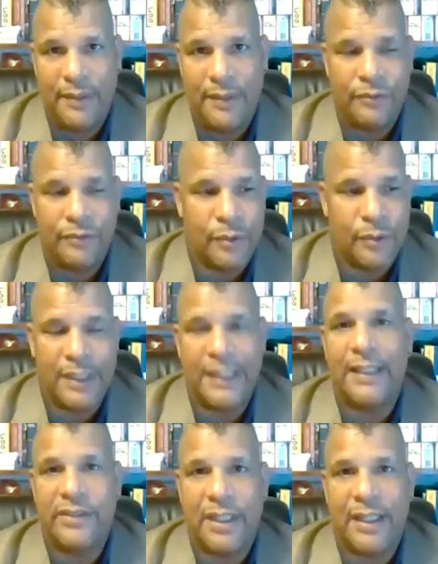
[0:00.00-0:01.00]
hmm. during
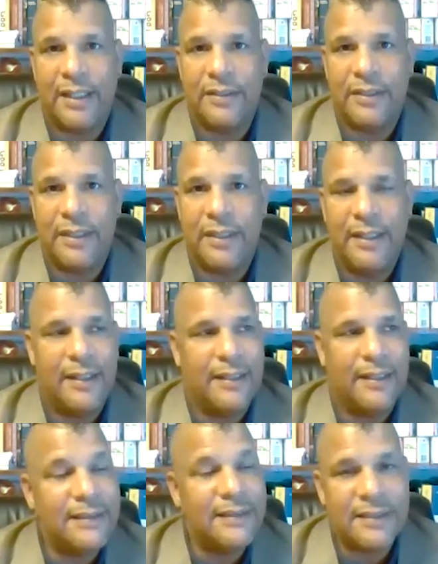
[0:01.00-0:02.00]
that change.
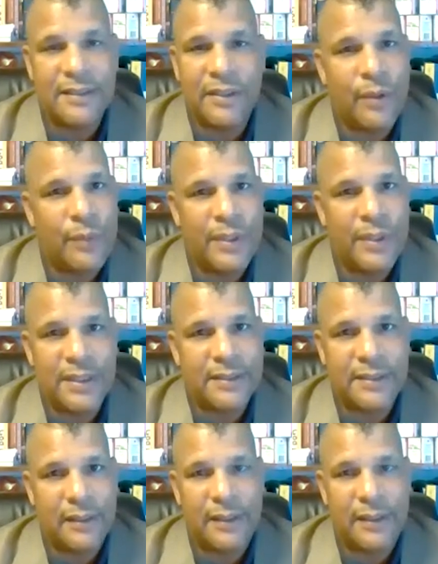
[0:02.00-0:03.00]
And that doesn't always
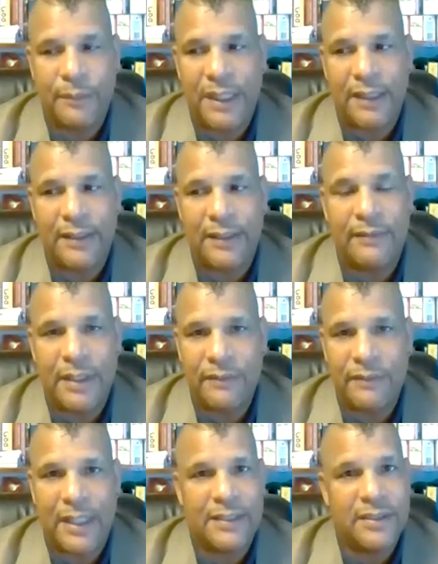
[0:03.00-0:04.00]
necessarily mean giving
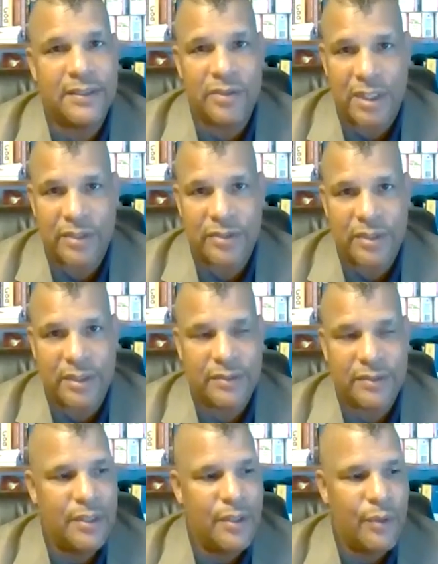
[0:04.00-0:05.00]
advice,
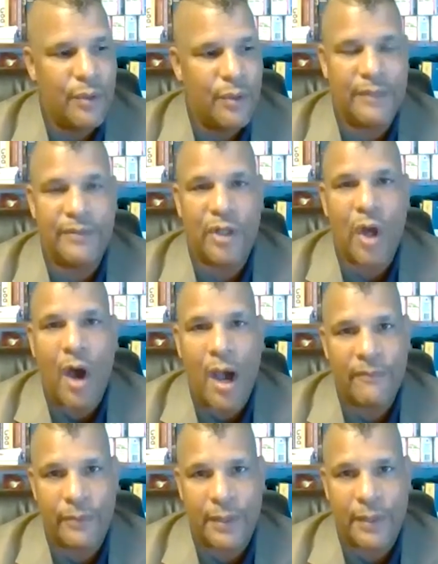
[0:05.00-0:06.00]
suggestions, or even
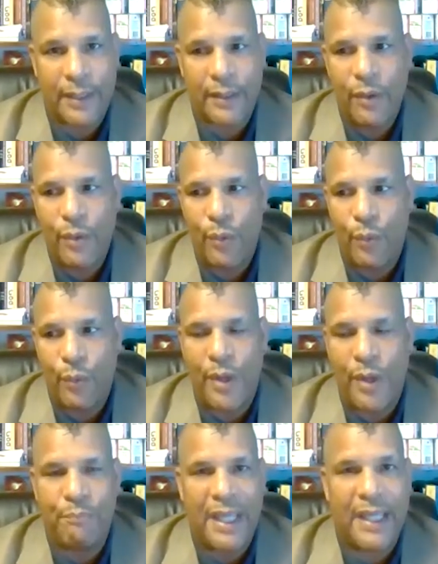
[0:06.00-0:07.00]
offering
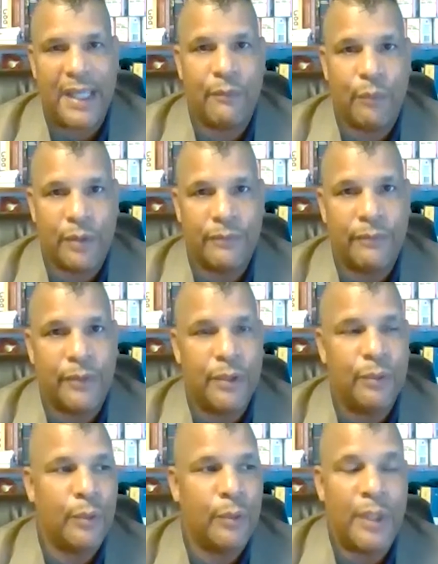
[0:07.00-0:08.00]
what may have worked for
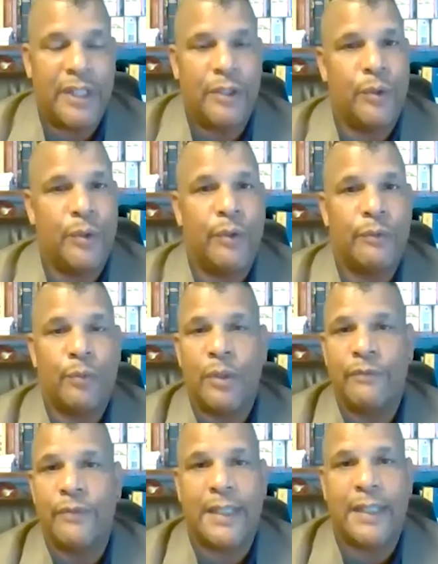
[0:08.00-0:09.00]
you or what you know has worked for